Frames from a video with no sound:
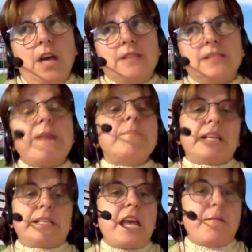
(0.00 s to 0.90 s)
some
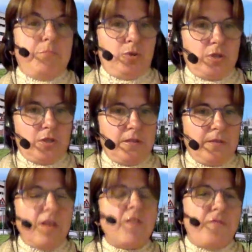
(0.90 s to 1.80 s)
examples.
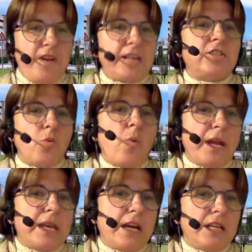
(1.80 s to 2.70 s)
In fact,
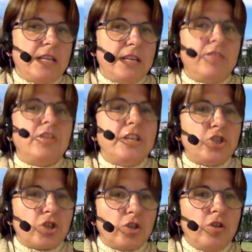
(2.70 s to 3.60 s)
when I
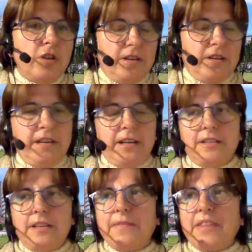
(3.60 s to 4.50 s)
teach
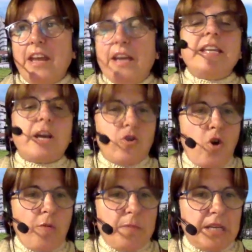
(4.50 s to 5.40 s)
in
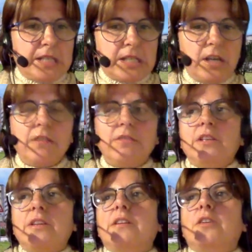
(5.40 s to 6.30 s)
economics,
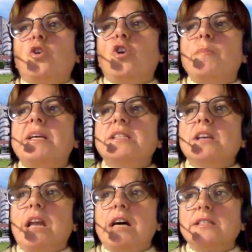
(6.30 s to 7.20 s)
in the economics
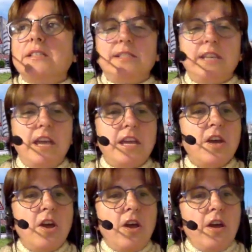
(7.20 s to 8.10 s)
class, I
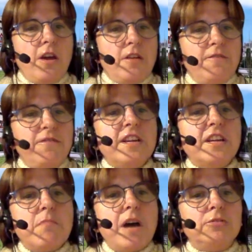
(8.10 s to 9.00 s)
say, think
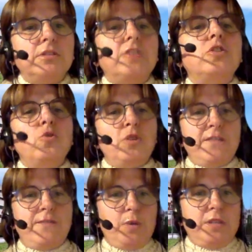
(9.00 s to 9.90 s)
about that you
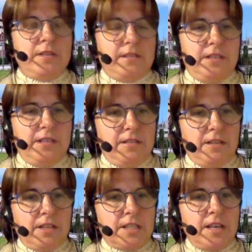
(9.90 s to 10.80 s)
live with the
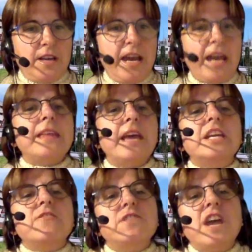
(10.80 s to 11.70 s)
statistics, and I
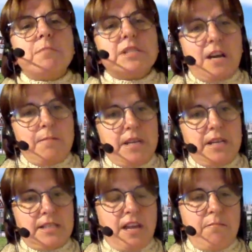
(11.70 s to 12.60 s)
give them some
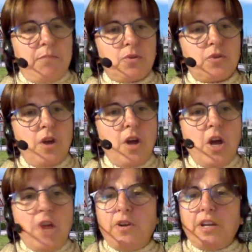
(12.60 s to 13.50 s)
examples.
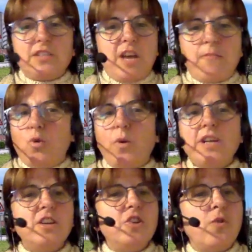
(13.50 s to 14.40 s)
For example,
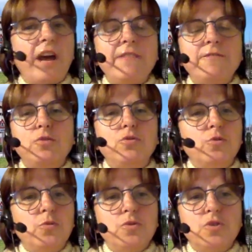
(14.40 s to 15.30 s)
when you have to
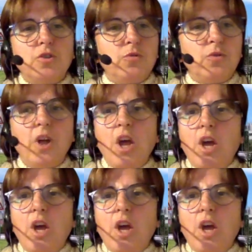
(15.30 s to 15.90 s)
choose to